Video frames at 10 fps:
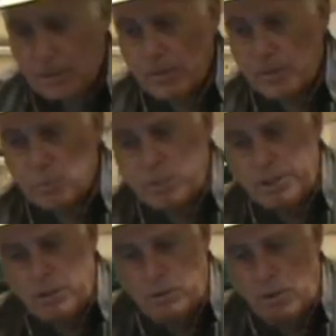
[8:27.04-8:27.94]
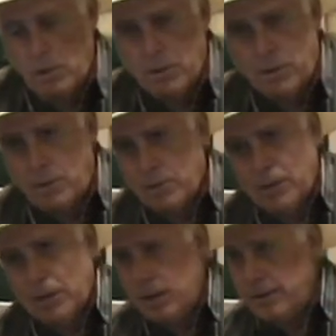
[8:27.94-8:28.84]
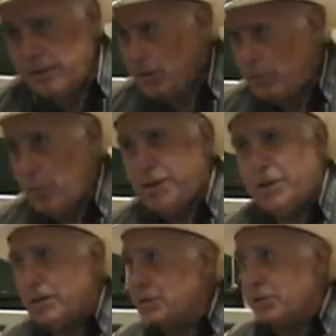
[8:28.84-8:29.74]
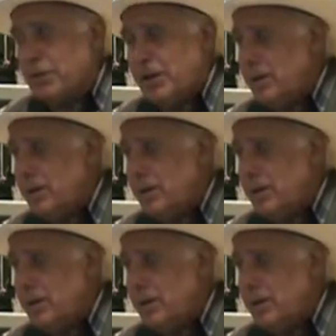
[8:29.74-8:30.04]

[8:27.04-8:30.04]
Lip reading: because we no longer live in a free country.